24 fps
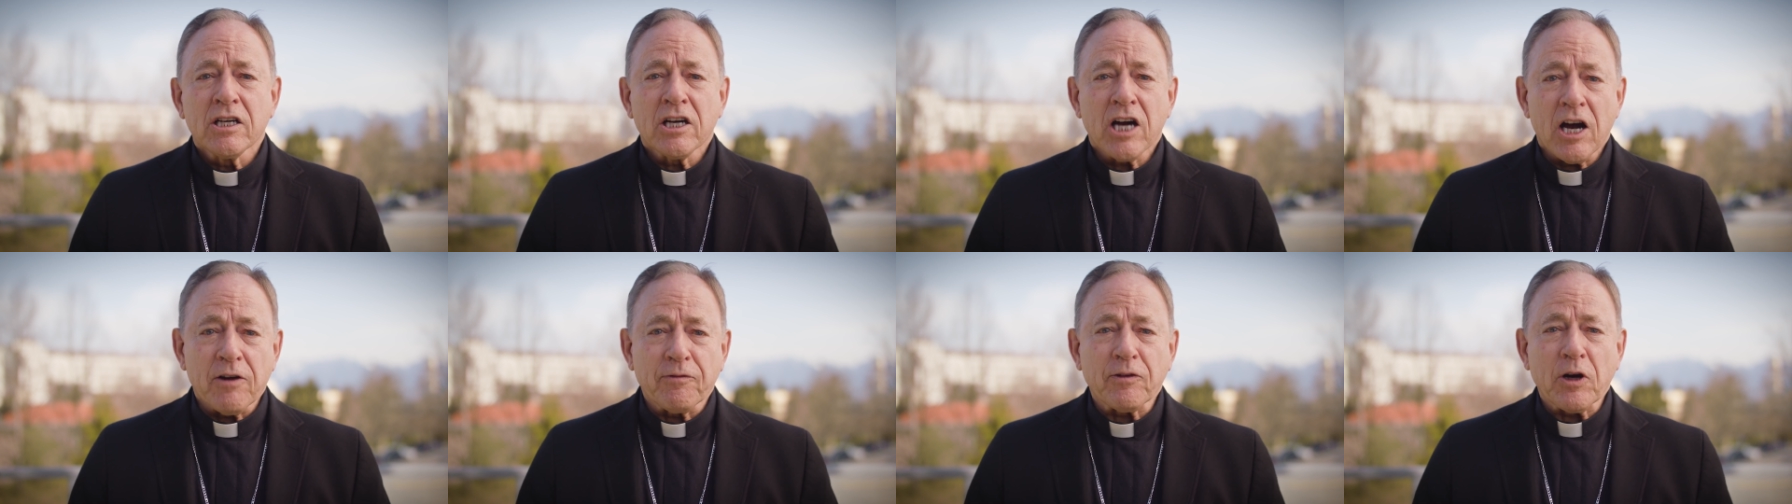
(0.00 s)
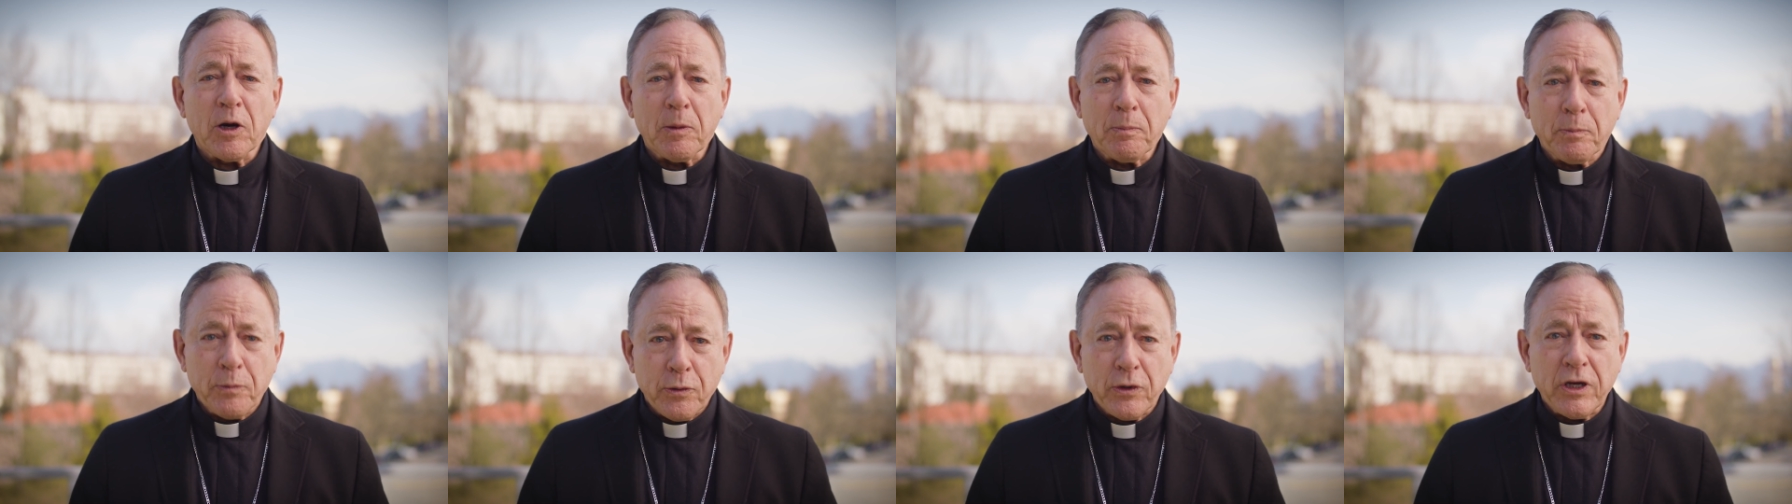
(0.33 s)
of
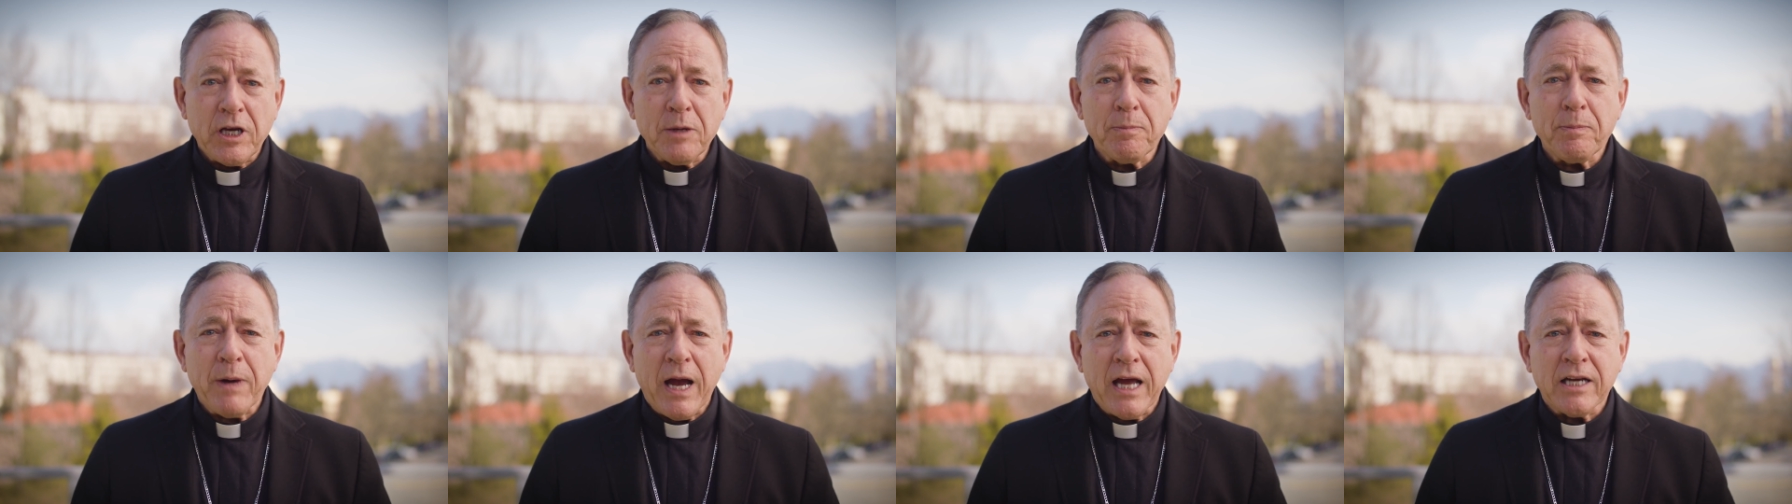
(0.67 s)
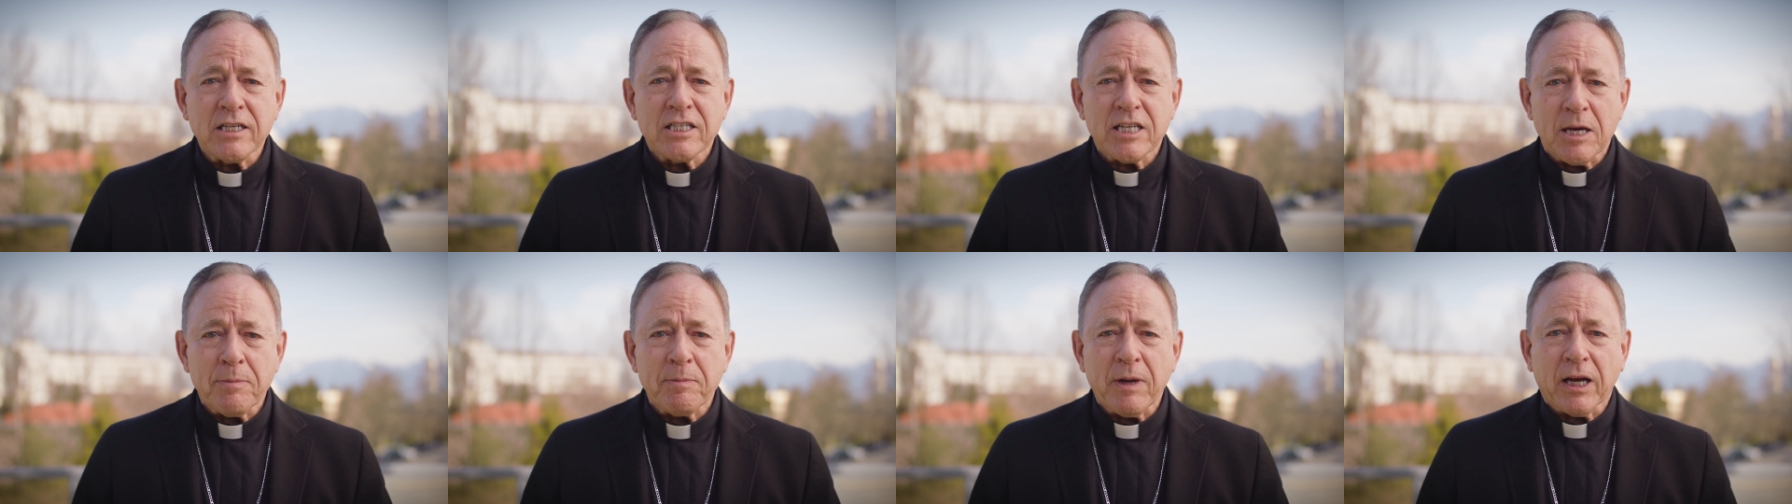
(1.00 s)
our
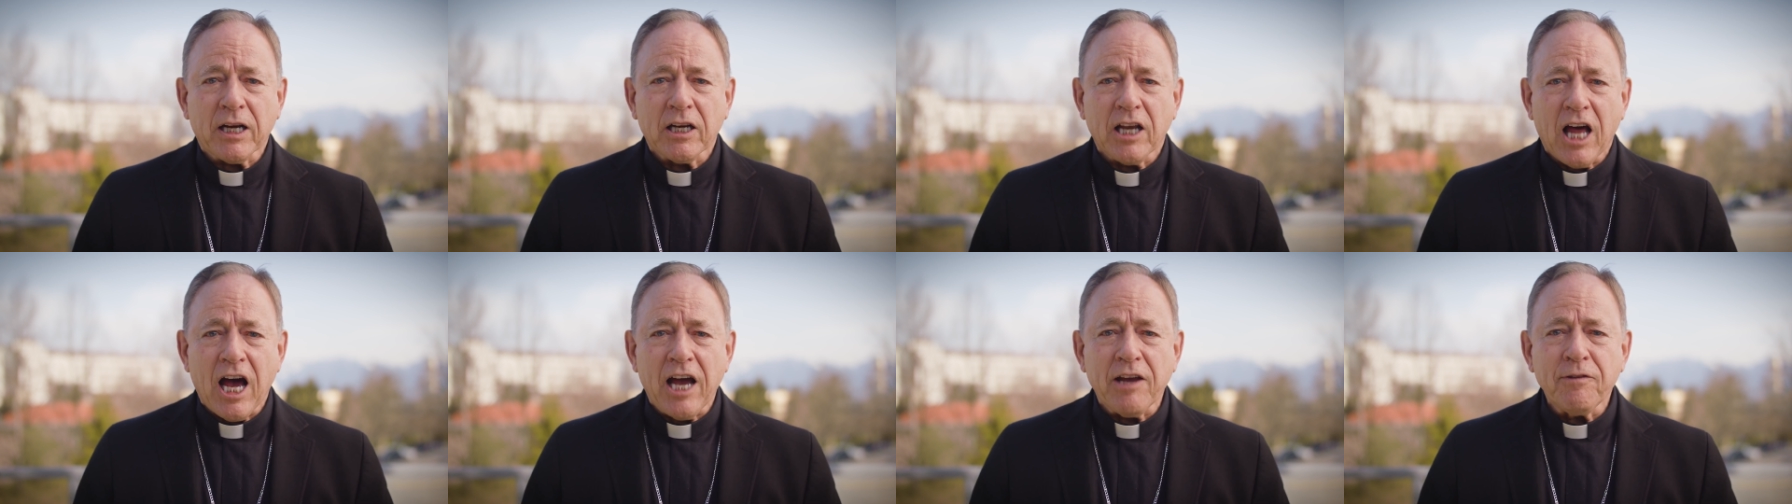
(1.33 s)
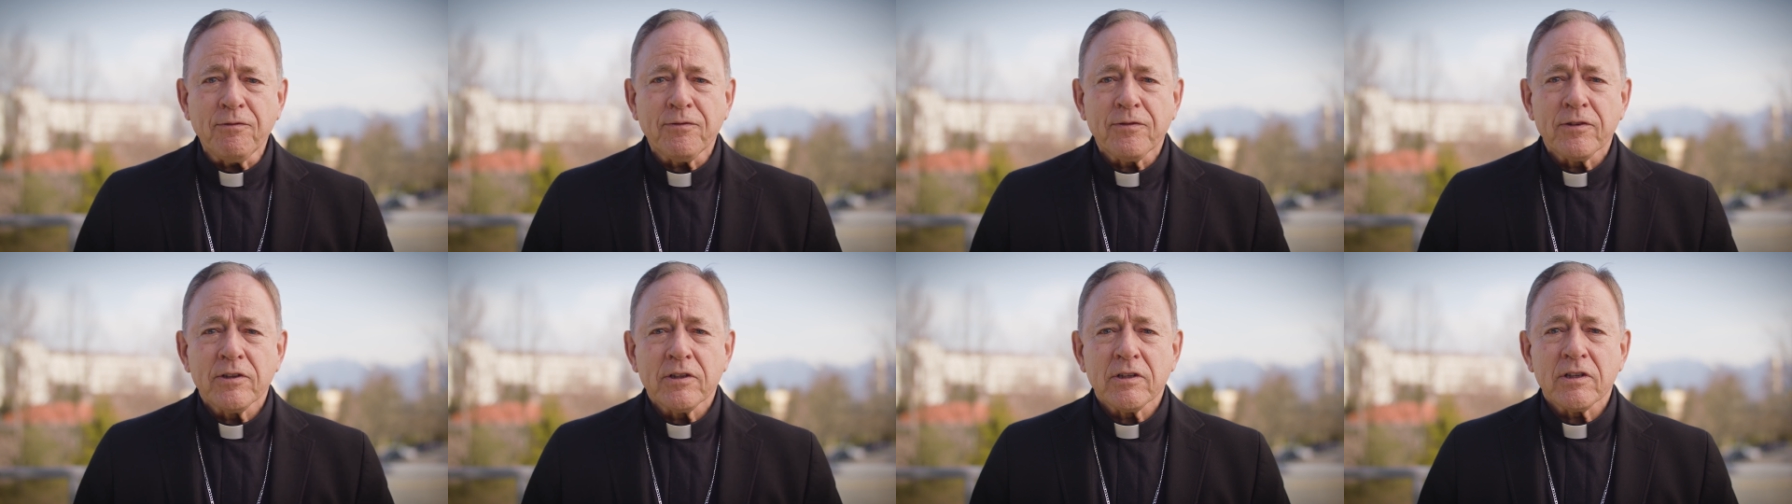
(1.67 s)
pre-pandemic life
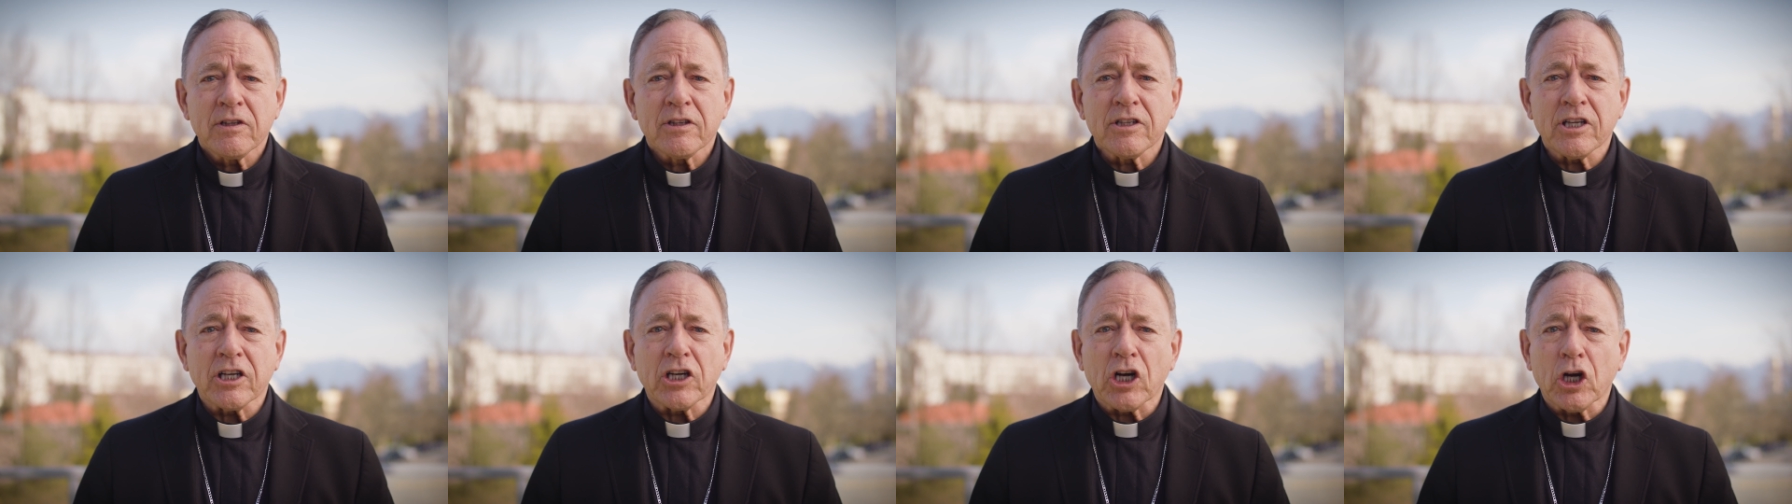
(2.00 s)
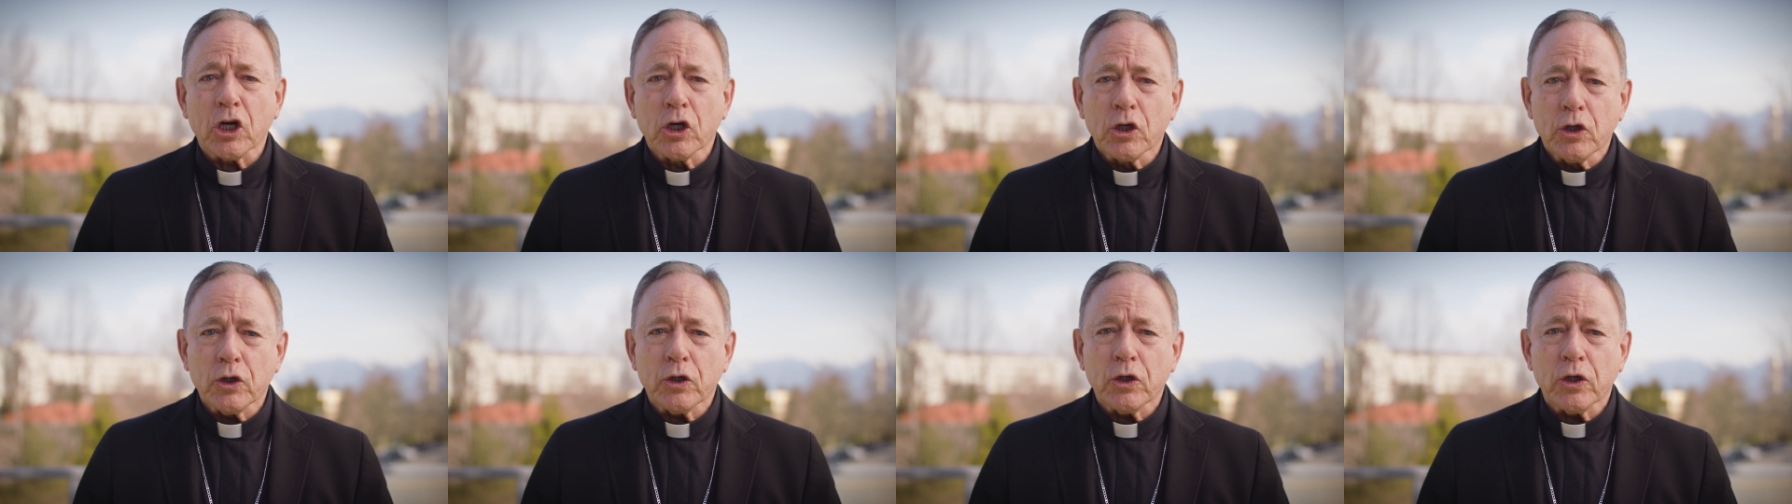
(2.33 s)
that are
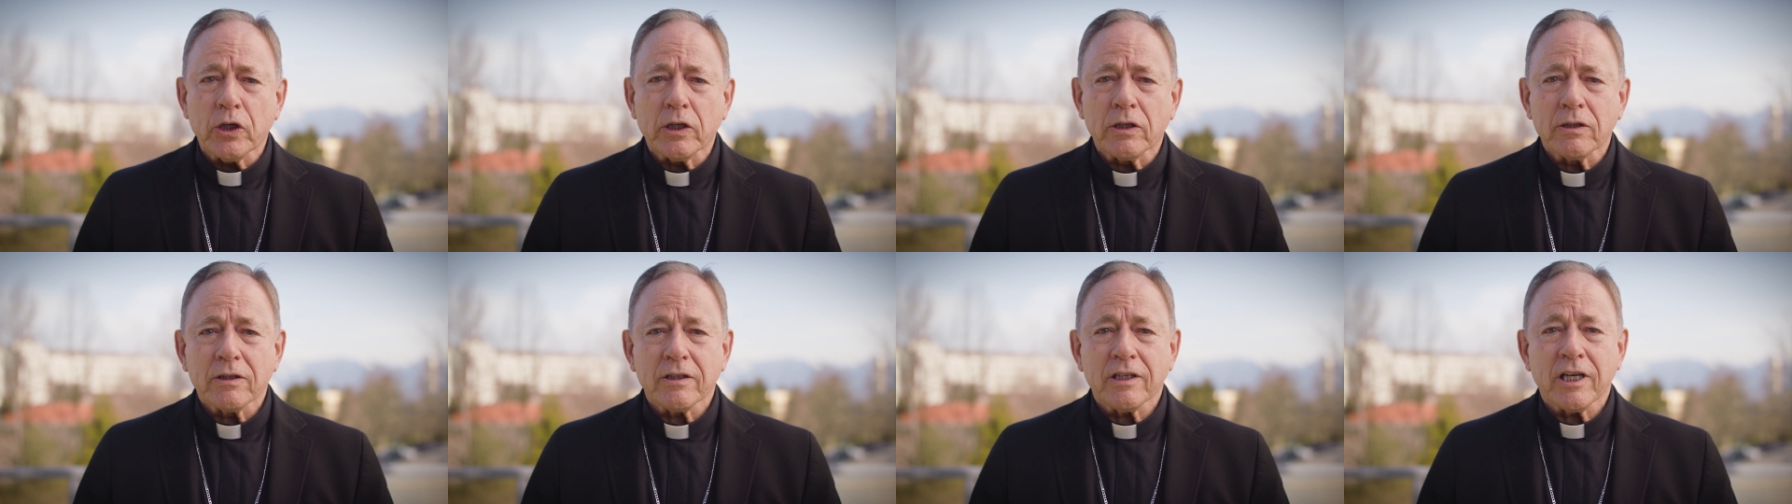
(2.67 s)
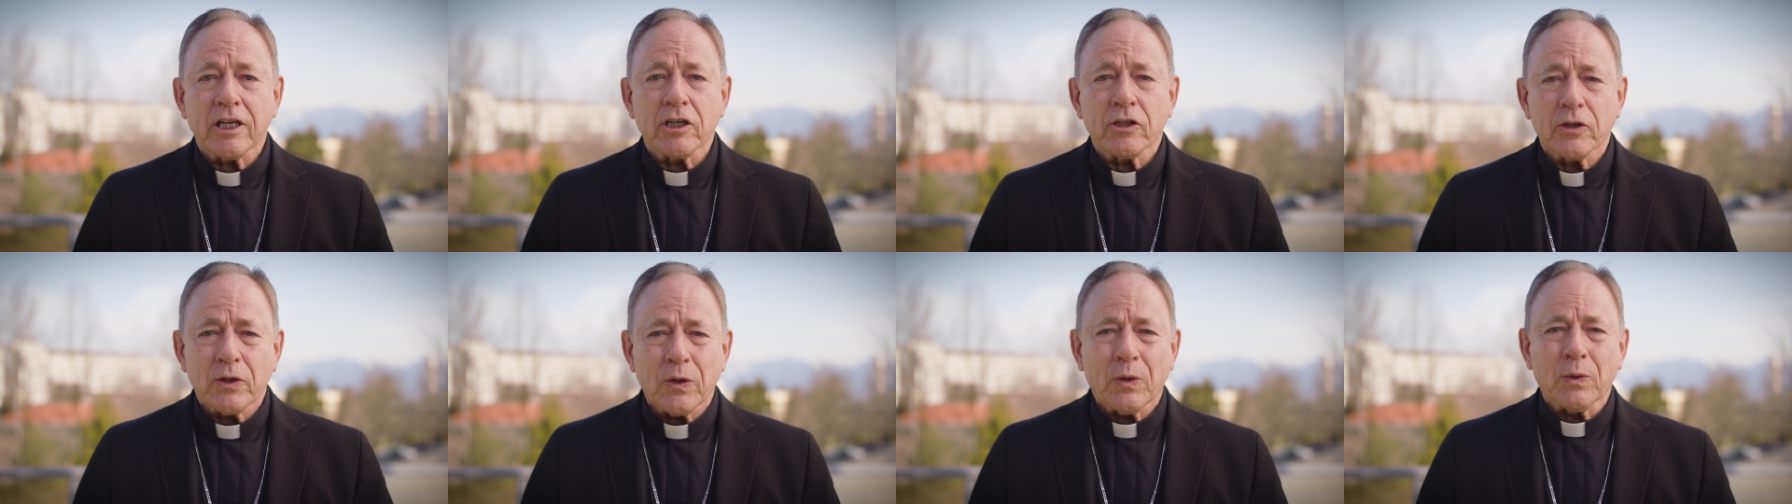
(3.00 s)
good
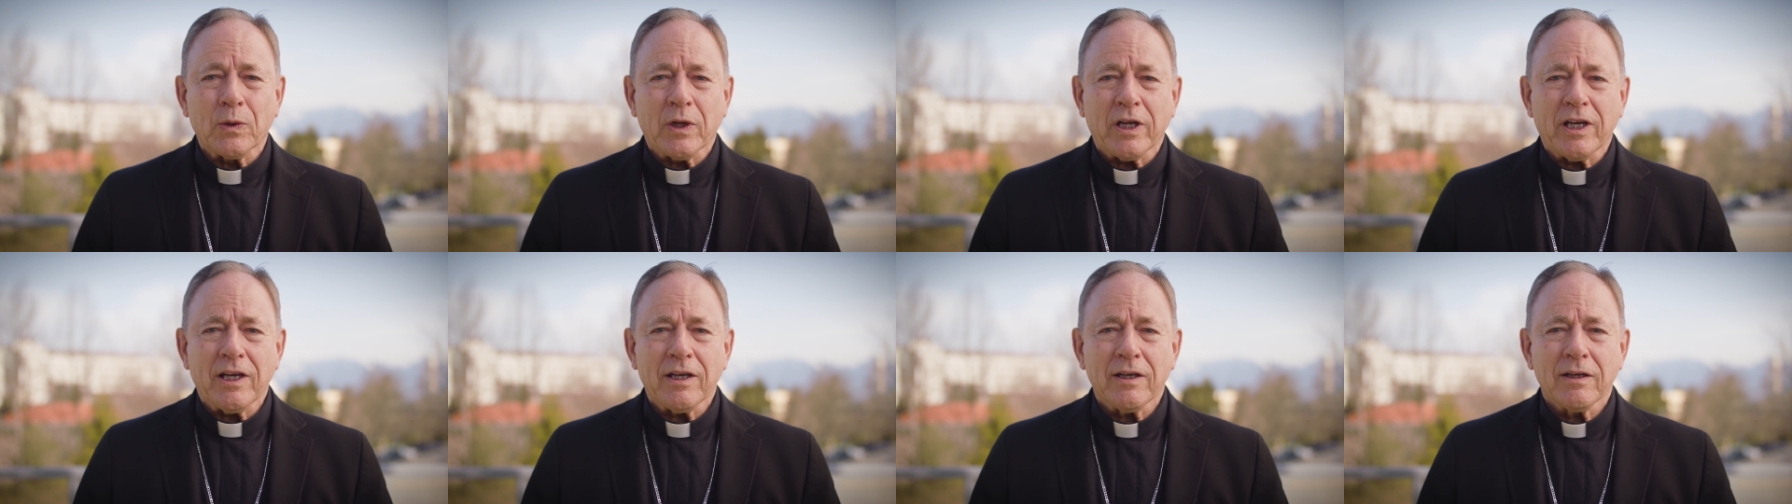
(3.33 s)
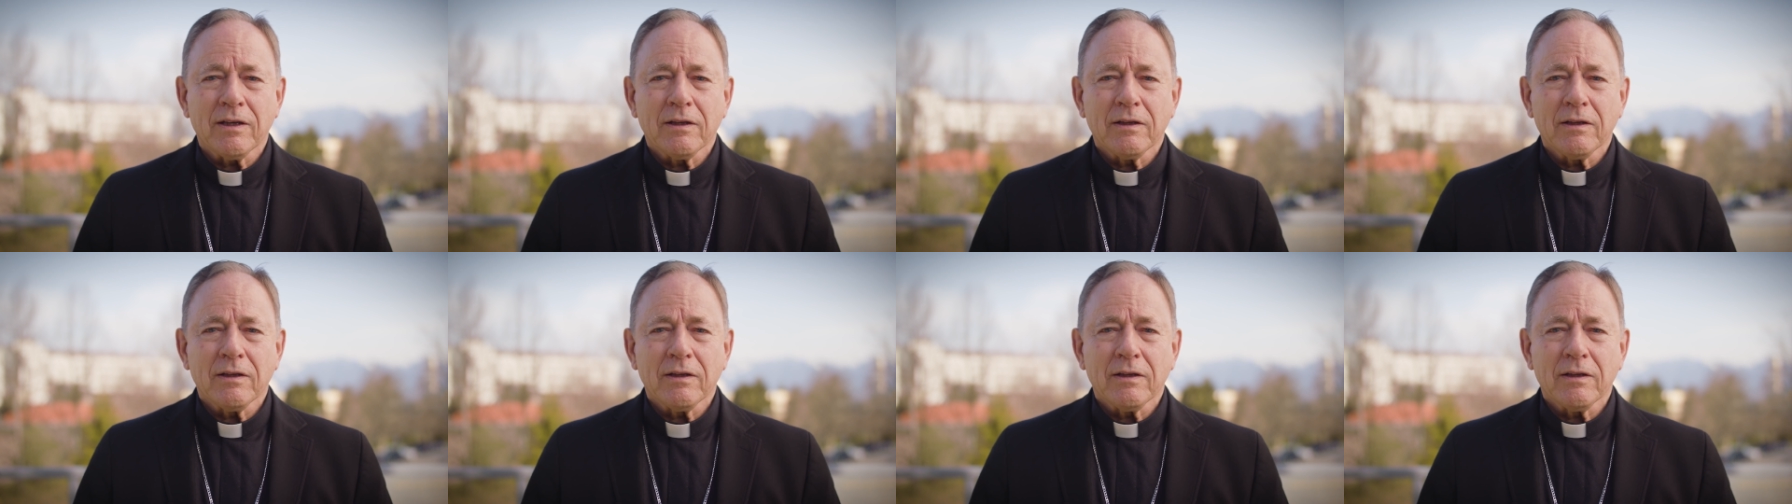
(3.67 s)
and holy.